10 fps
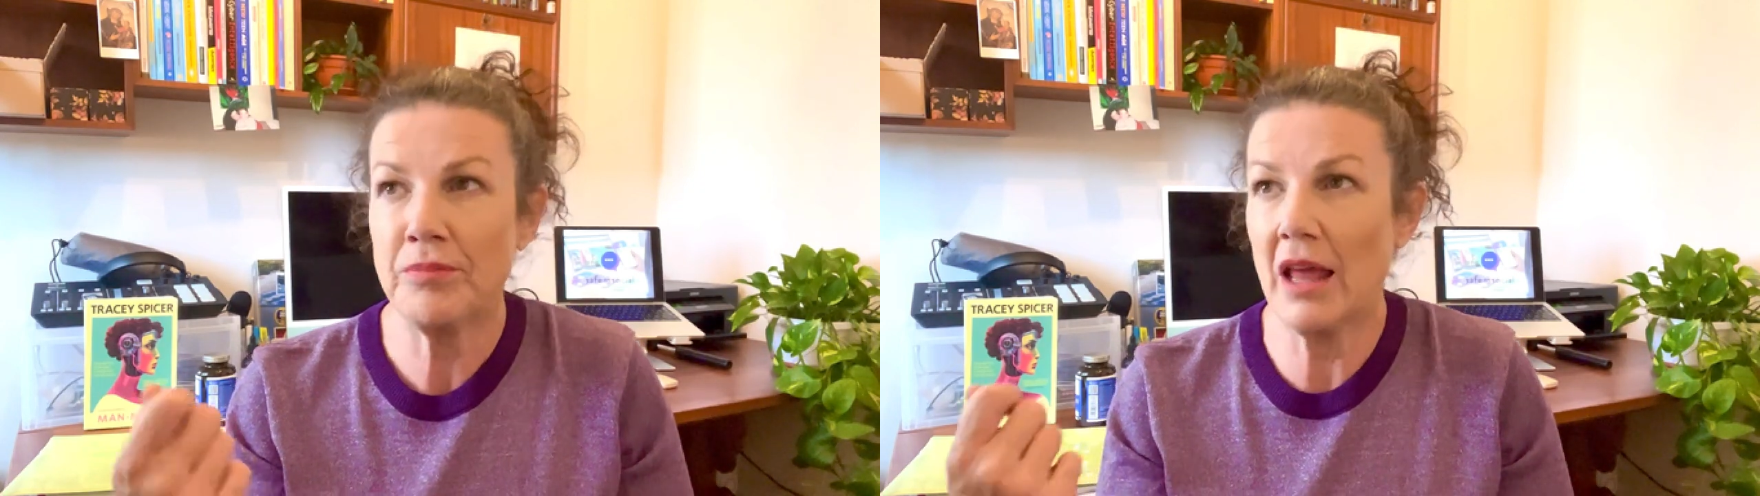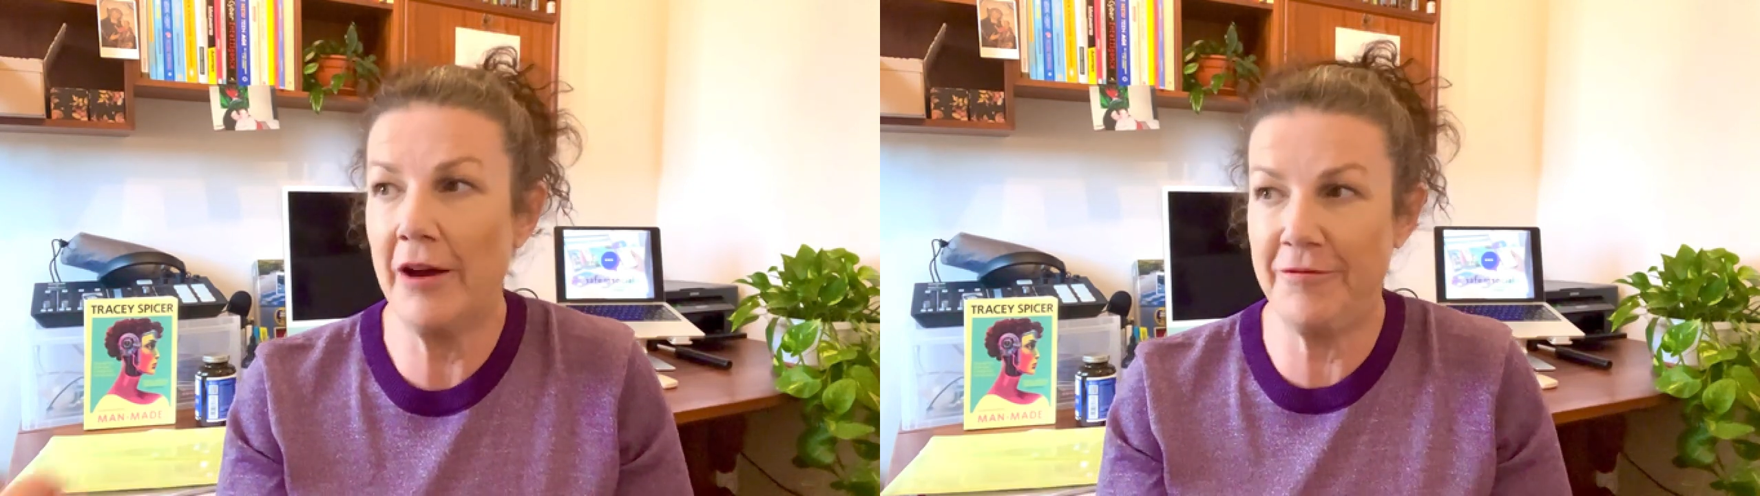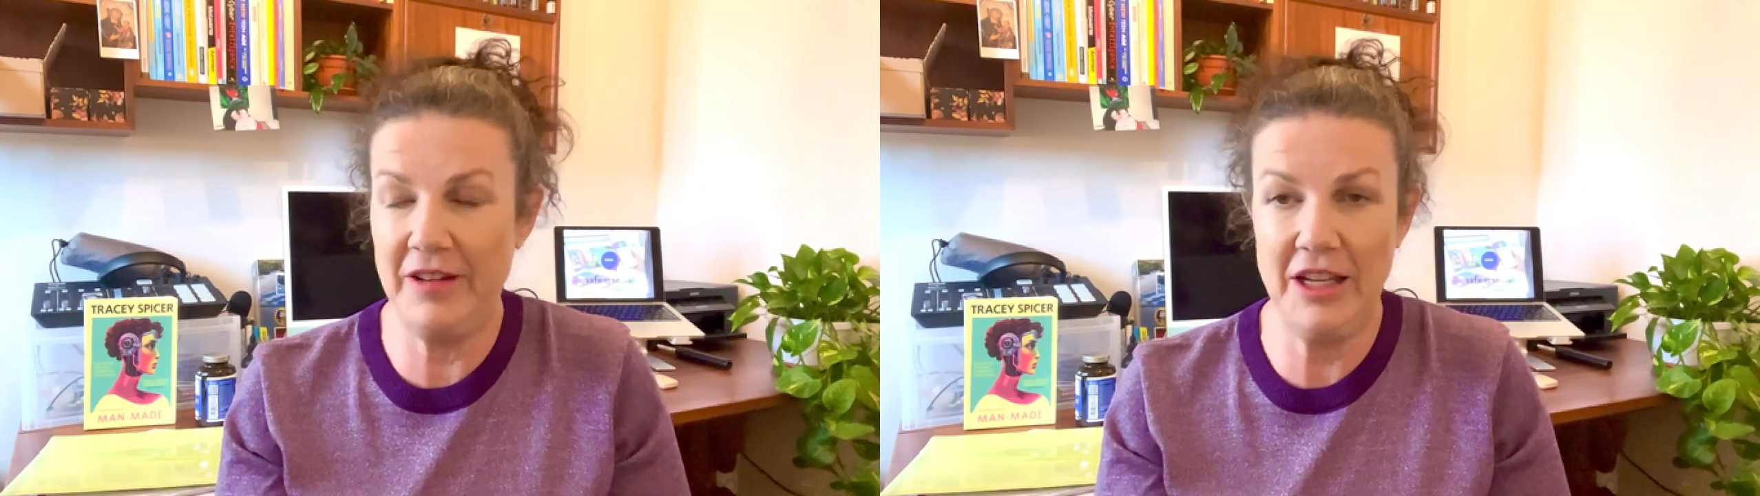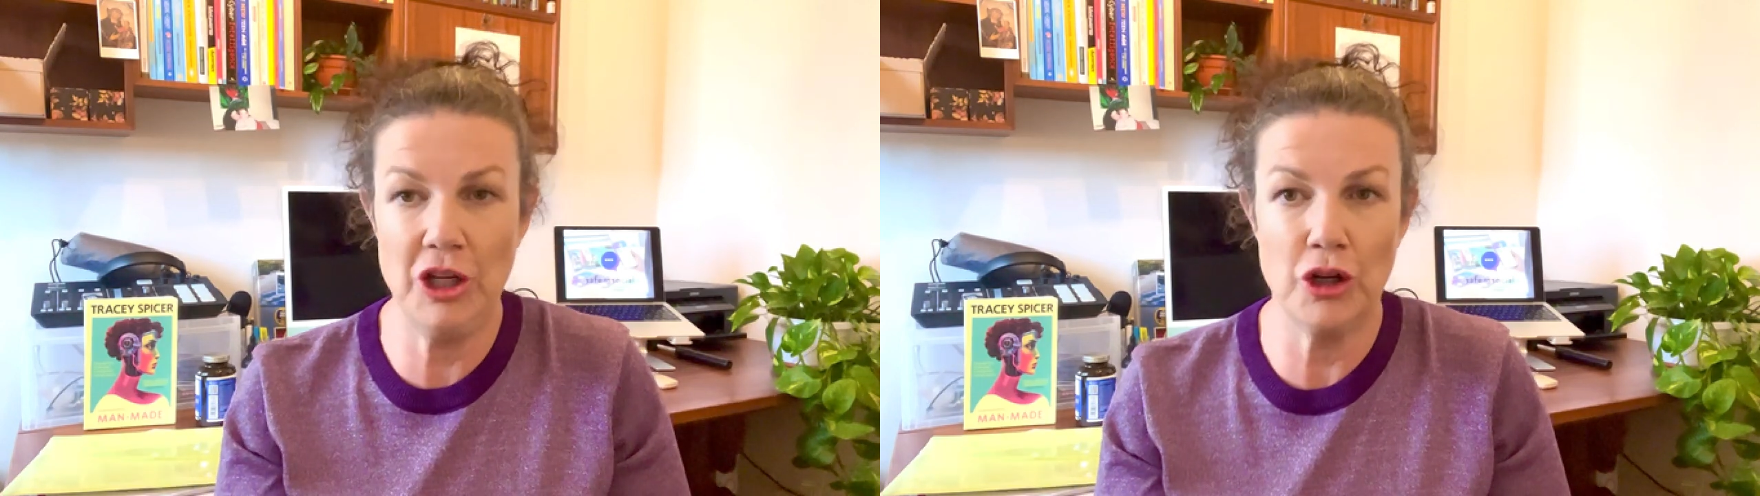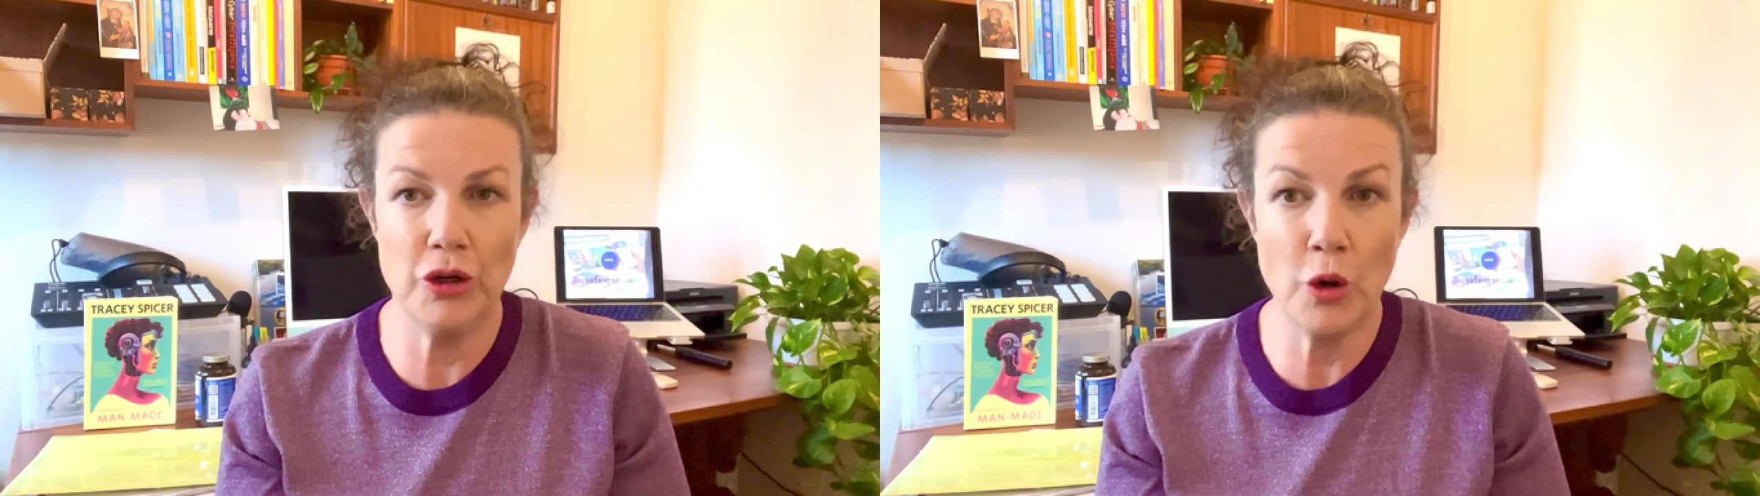a
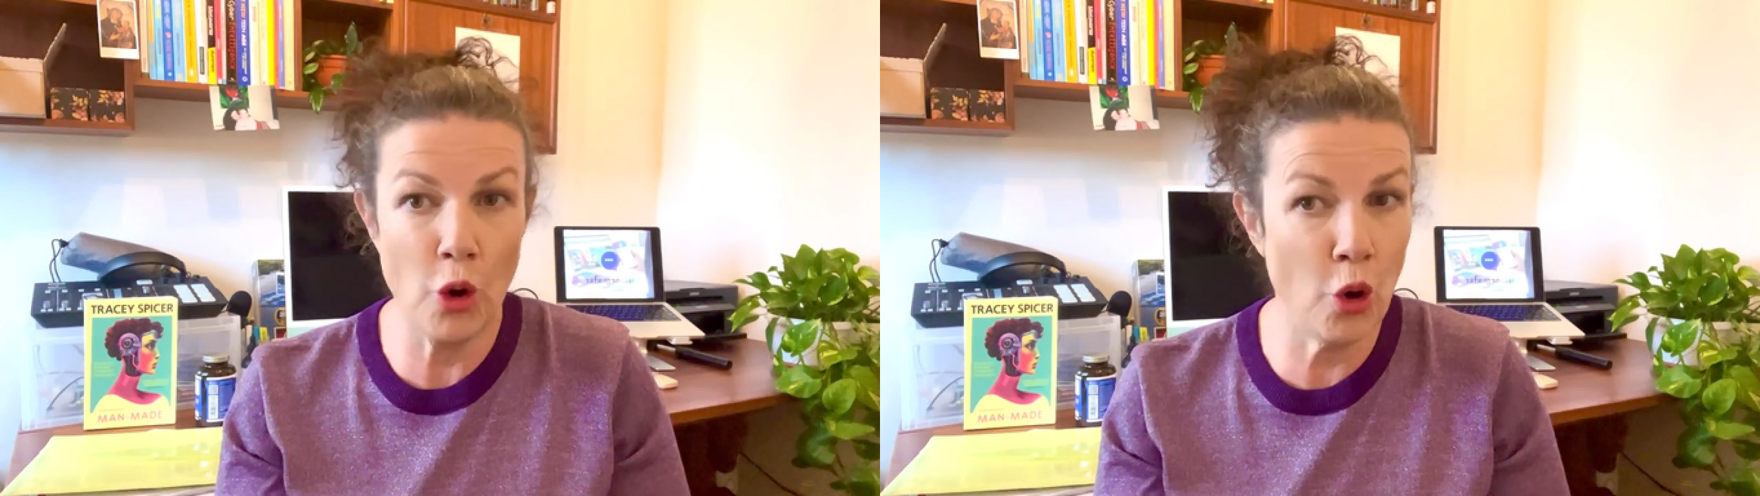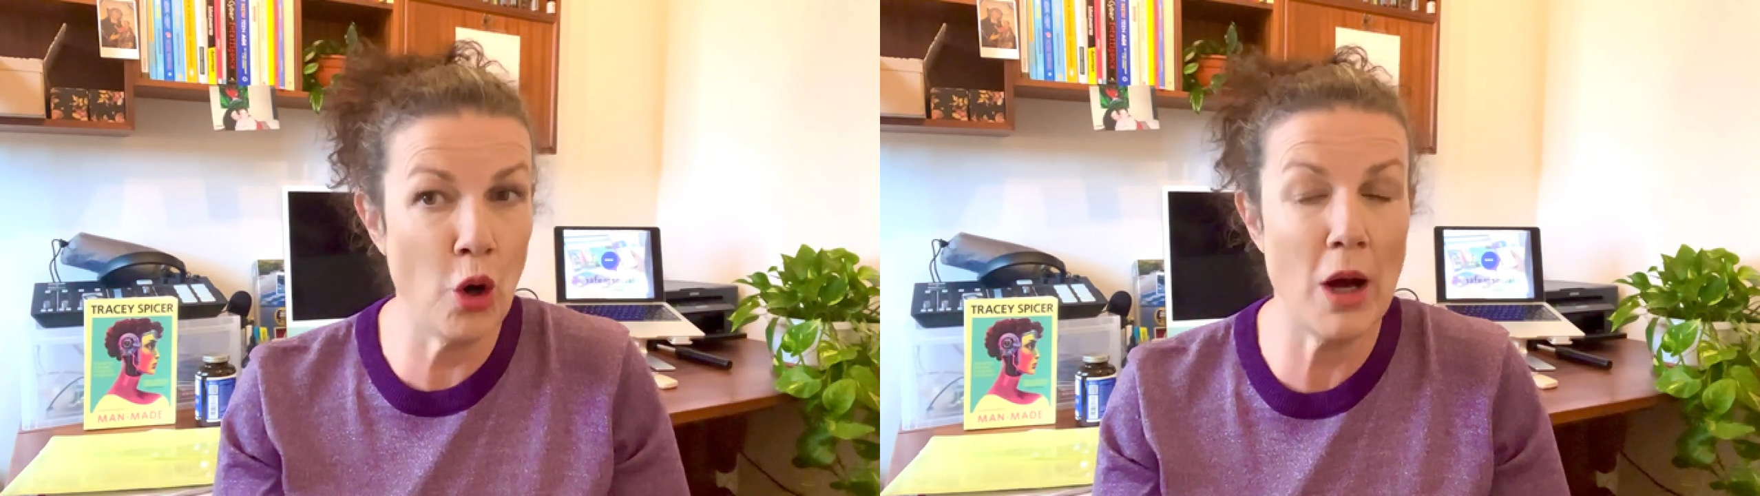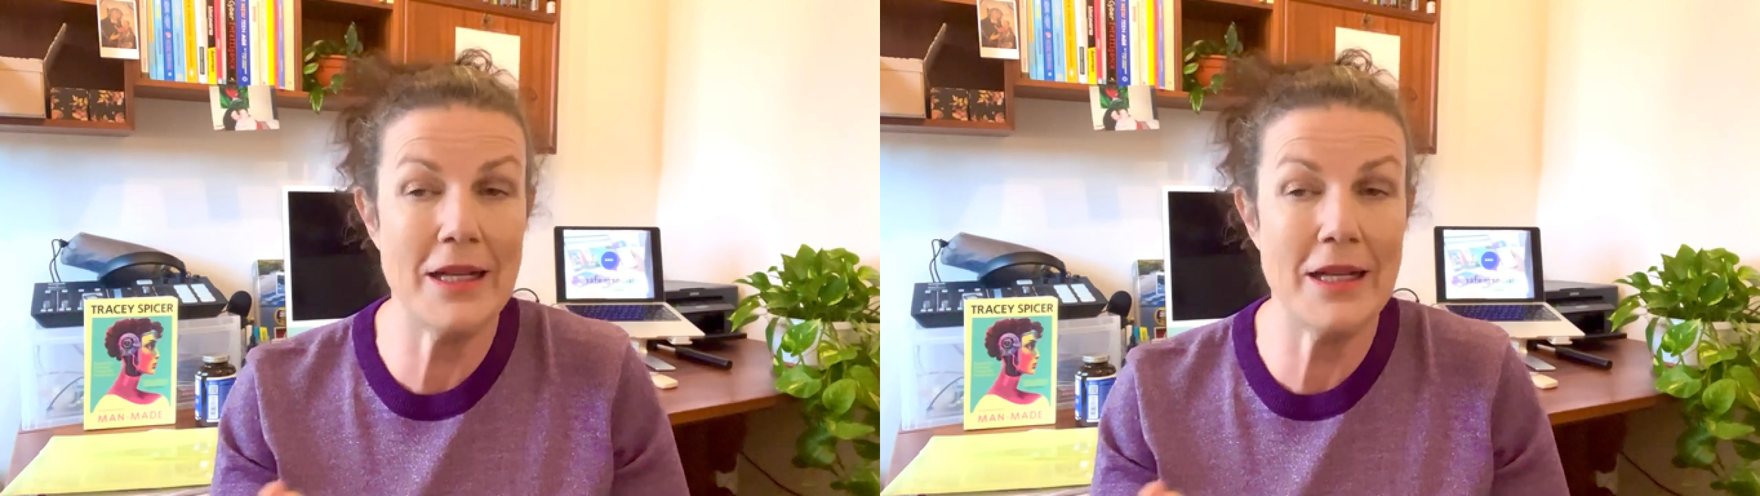video or